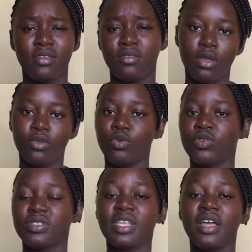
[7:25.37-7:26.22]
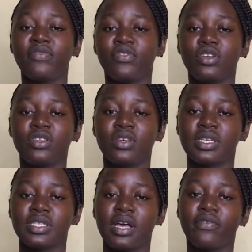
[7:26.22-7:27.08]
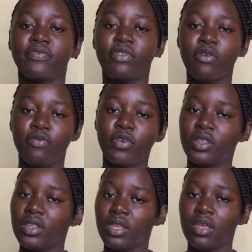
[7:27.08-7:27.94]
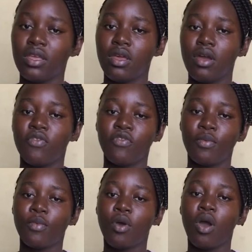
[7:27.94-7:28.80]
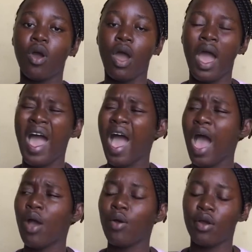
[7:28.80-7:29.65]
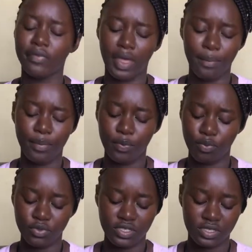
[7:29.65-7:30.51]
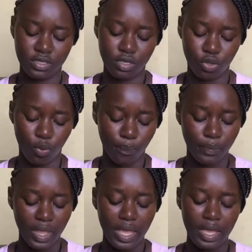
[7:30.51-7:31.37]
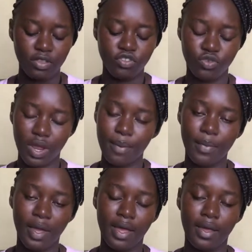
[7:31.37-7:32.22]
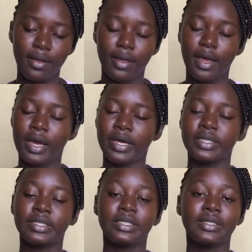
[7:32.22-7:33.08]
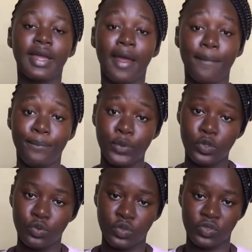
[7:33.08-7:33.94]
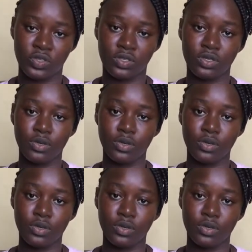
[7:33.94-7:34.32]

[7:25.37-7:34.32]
You start viewing yourself differently from how other people see you. Trauma and abuse.